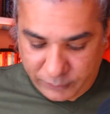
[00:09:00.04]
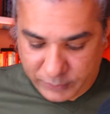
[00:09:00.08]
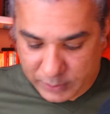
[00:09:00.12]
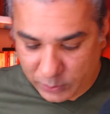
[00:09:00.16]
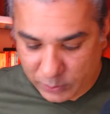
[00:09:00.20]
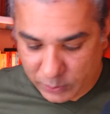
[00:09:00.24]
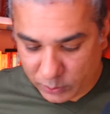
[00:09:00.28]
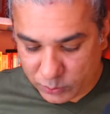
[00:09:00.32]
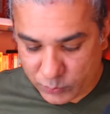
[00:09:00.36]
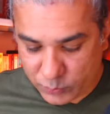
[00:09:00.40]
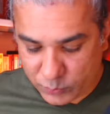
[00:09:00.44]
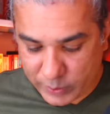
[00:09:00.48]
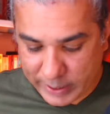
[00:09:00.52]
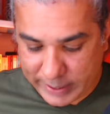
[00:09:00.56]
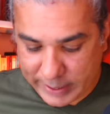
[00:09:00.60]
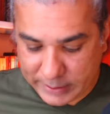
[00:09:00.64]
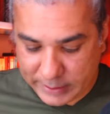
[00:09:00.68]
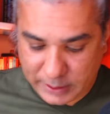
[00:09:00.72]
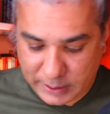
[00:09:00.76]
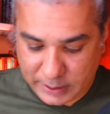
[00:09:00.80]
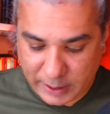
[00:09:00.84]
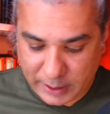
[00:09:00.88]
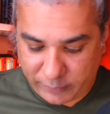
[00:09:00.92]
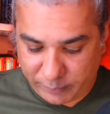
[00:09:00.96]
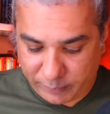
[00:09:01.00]
the Australians
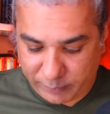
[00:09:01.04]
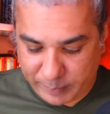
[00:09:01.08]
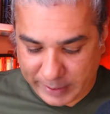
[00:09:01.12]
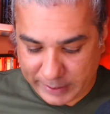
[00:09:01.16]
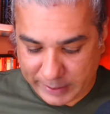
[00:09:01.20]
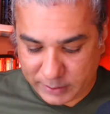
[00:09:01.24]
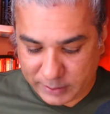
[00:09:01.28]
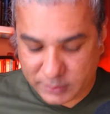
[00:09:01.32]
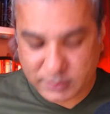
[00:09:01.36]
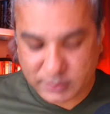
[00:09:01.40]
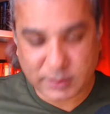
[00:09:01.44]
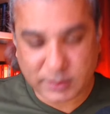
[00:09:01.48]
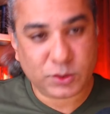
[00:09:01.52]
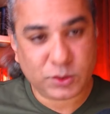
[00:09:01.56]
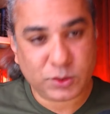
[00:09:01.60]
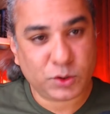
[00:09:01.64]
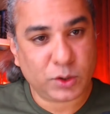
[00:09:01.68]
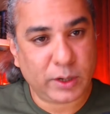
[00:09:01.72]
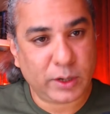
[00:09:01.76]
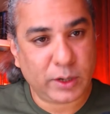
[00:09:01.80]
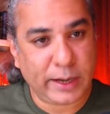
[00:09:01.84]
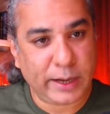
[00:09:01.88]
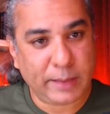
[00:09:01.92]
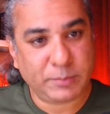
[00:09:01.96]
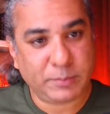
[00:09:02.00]
have made such
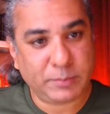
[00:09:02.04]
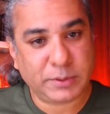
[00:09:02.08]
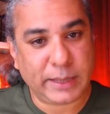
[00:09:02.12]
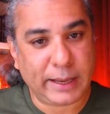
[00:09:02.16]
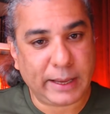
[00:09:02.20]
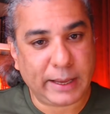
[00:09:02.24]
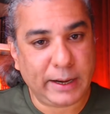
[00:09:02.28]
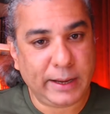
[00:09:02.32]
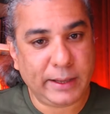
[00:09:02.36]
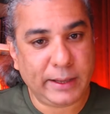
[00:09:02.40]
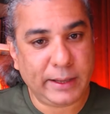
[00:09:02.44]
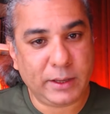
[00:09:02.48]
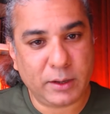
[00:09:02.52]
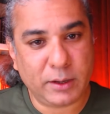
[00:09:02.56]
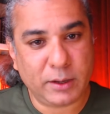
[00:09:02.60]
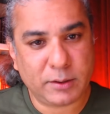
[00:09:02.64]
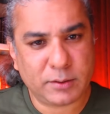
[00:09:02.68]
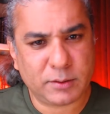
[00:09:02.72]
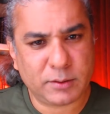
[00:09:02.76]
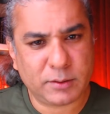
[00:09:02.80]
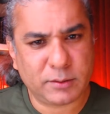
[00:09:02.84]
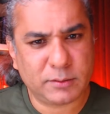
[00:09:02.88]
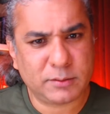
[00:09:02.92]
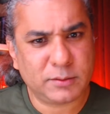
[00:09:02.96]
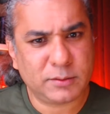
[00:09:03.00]
claims,
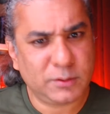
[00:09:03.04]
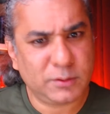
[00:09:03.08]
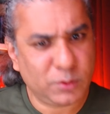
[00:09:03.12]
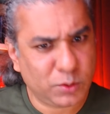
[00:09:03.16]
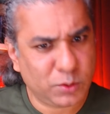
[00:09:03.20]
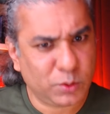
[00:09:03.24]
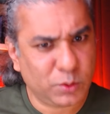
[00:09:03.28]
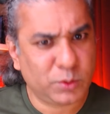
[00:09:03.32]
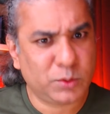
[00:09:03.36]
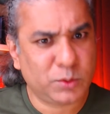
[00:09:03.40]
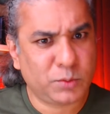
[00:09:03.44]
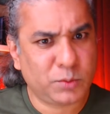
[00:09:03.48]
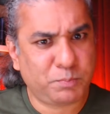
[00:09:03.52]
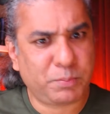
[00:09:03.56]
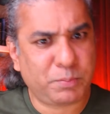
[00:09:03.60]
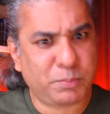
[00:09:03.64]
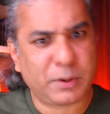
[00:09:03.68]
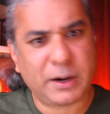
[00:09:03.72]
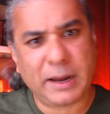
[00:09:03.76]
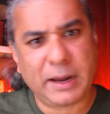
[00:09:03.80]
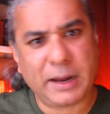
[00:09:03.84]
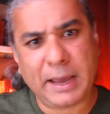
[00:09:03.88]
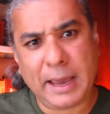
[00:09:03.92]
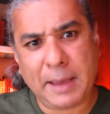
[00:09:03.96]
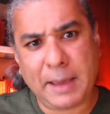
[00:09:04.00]
allegations, you could
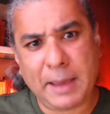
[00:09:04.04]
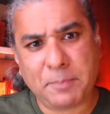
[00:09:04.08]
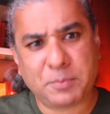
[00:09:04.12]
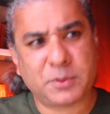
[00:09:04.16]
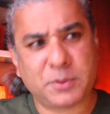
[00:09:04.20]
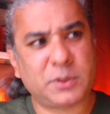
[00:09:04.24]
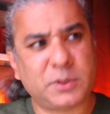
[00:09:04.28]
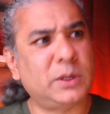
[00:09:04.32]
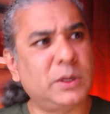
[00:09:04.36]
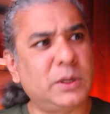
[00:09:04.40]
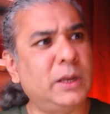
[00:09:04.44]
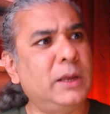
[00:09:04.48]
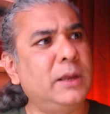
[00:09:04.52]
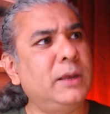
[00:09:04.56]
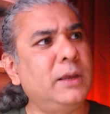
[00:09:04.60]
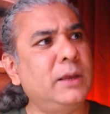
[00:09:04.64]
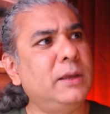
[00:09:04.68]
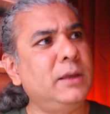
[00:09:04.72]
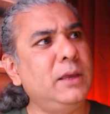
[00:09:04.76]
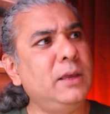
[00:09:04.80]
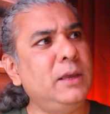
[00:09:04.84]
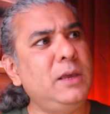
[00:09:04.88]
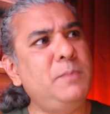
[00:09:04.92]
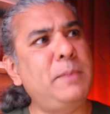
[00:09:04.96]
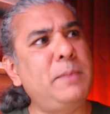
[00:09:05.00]
perhaps
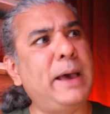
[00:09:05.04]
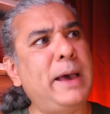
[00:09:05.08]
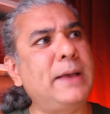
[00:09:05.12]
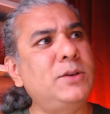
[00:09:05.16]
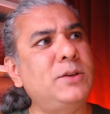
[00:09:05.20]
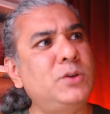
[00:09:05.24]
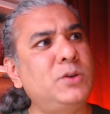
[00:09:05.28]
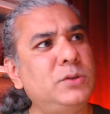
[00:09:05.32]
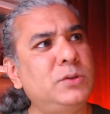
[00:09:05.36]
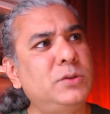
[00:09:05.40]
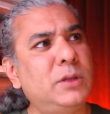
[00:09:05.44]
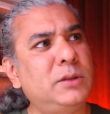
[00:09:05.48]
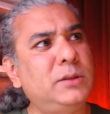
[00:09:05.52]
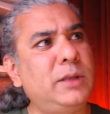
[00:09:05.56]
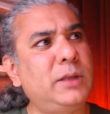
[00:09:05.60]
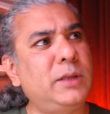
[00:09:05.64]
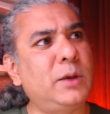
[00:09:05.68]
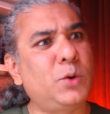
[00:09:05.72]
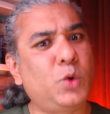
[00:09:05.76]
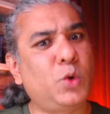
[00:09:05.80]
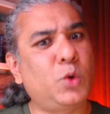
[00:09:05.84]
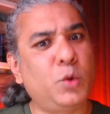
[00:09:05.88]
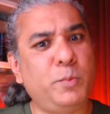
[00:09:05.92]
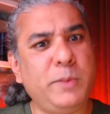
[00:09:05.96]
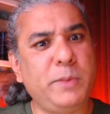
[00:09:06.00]
imagine that there
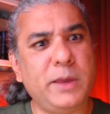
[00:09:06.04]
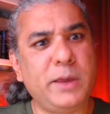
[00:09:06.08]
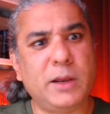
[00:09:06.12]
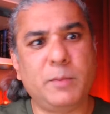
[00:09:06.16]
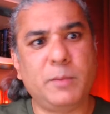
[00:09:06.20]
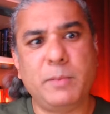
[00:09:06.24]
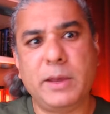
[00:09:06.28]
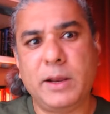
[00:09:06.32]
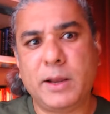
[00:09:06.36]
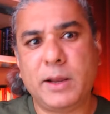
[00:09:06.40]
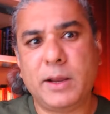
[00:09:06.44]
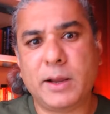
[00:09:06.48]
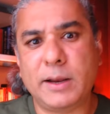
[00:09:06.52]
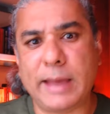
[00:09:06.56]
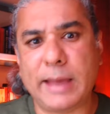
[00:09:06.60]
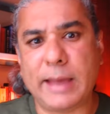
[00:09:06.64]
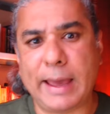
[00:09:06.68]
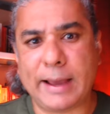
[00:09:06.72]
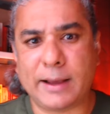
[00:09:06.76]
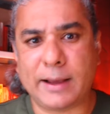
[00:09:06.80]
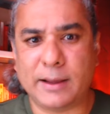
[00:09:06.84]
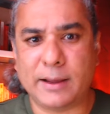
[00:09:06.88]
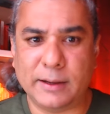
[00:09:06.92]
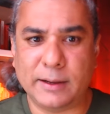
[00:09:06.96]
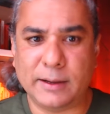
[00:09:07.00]
could be an American
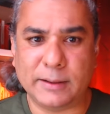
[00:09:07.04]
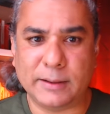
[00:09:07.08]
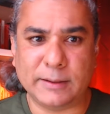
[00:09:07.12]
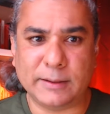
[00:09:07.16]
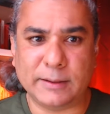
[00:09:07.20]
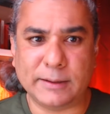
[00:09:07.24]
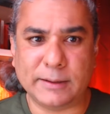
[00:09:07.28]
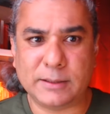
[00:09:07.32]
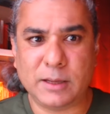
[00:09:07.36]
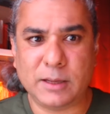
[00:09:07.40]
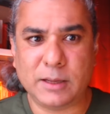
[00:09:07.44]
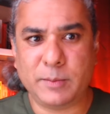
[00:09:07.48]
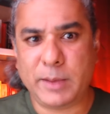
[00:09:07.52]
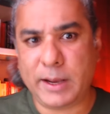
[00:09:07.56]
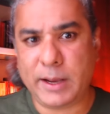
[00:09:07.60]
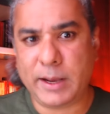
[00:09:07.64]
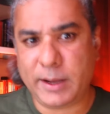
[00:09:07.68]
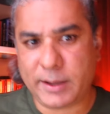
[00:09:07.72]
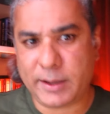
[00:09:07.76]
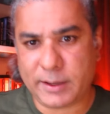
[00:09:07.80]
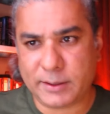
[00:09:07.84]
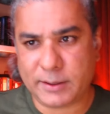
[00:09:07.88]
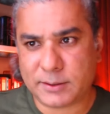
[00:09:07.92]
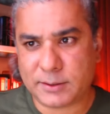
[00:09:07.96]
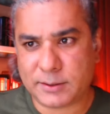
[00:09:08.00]
angle in this. The
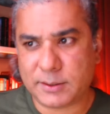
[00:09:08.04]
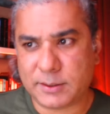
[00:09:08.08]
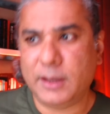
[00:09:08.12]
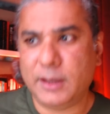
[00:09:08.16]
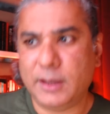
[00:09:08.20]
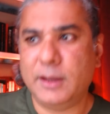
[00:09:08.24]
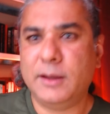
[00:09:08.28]
Americans,